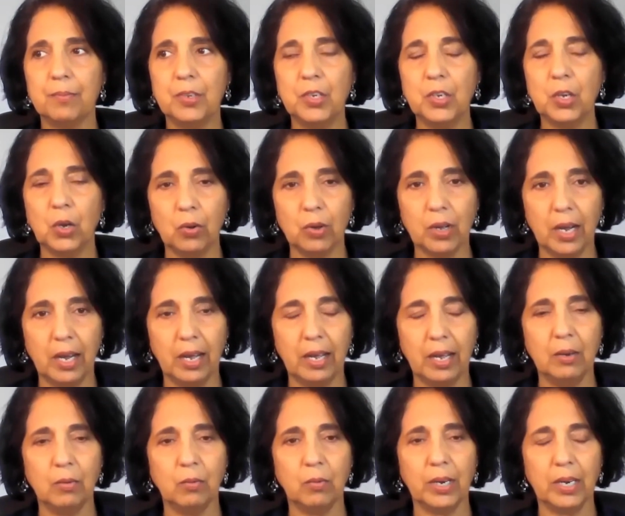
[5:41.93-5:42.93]
yoga
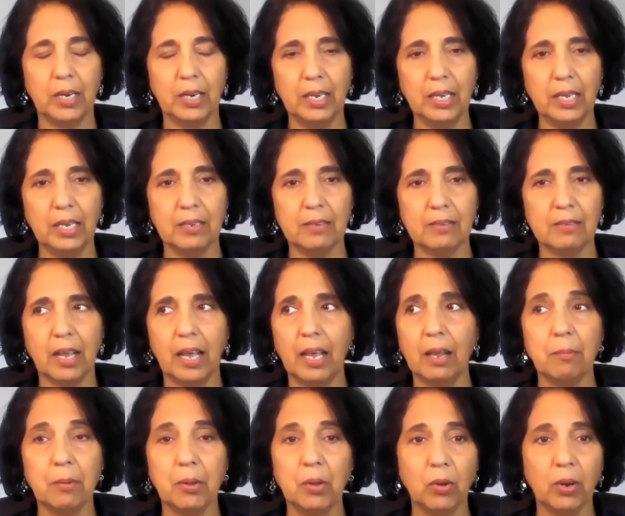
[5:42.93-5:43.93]
and what it is. I
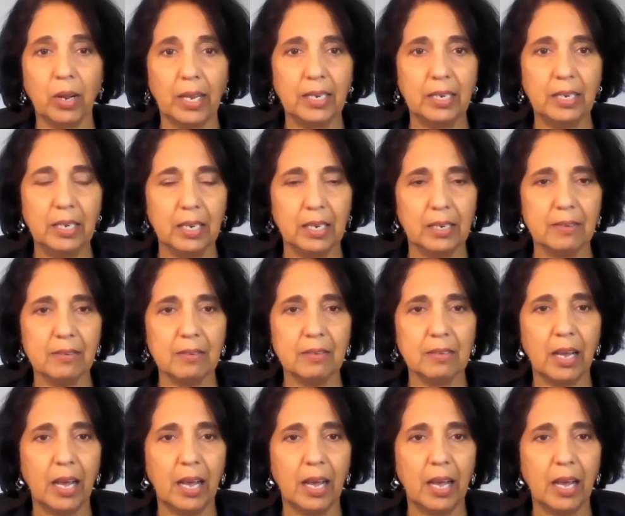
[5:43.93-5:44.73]
had my own ideas.